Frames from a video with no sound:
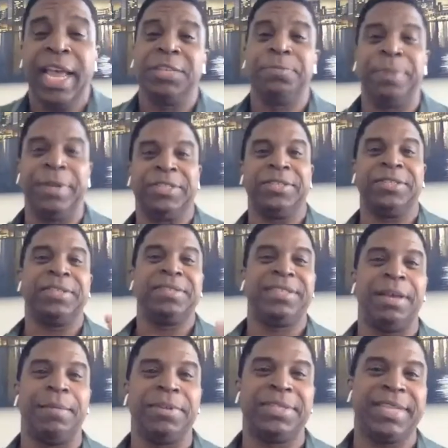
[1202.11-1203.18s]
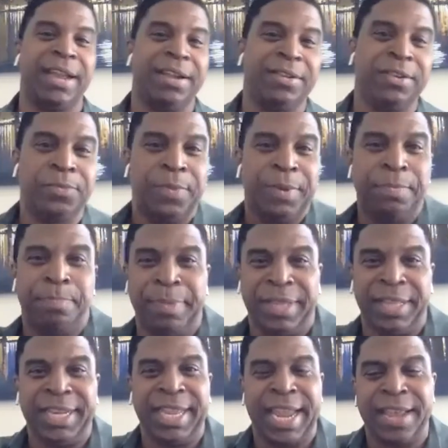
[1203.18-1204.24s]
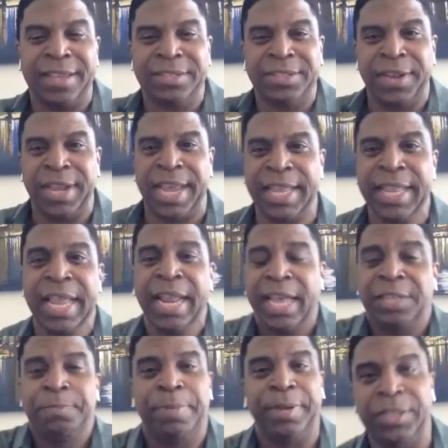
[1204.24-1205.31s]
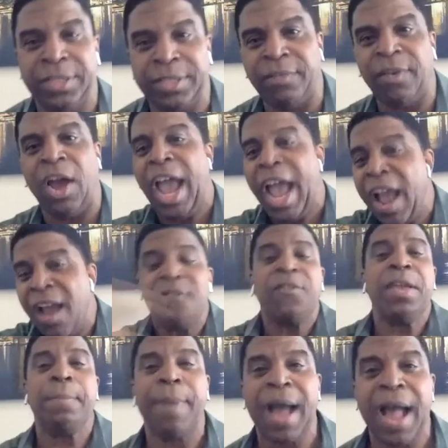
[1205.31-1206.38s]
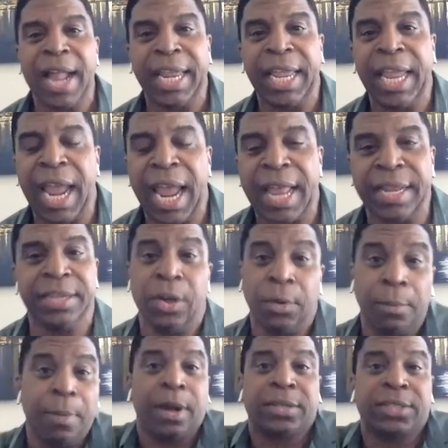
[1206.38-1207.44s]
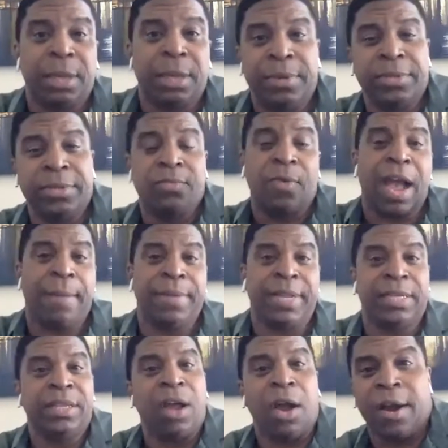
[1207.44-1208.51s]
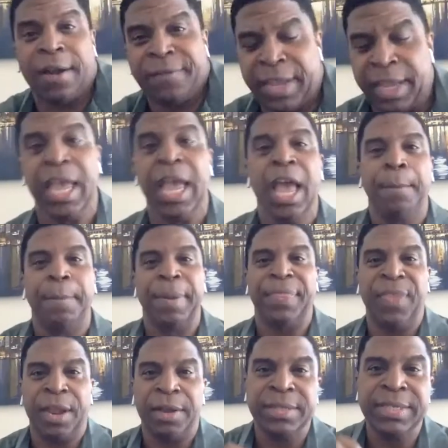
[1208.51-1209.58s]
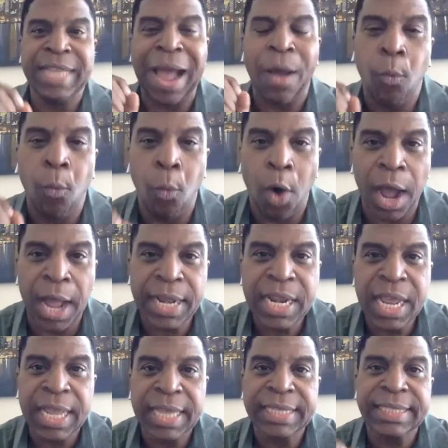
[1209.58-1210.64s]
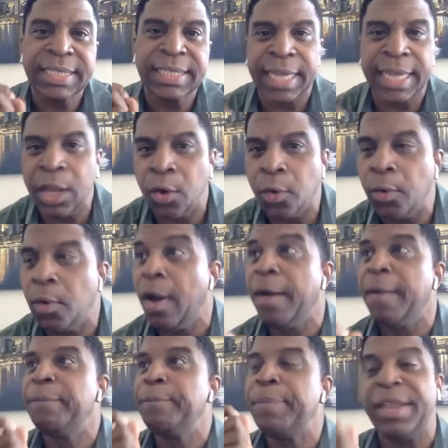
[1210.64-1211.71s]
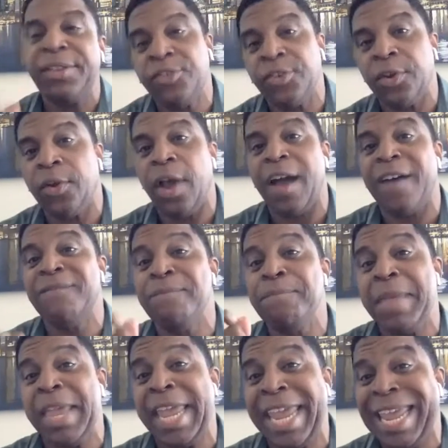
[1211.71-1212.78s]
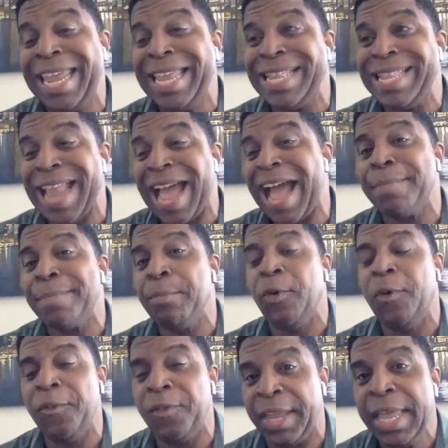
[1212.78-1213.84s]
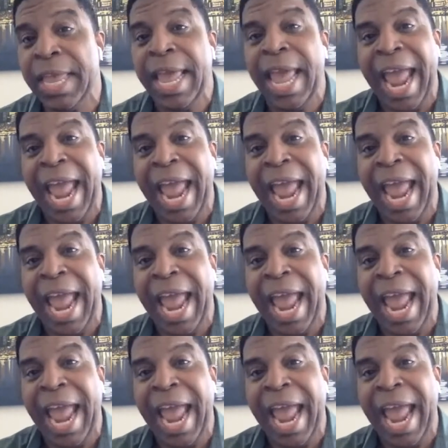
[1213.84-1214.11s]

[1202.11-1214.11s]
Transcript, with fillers: There's pictures of Summer Sanders with Billy the Answerhead. There's pictures of everybody. And, you know, Mark Summers and Robin and Harvey, but oh, there's yeah. not one single picture of me not moving.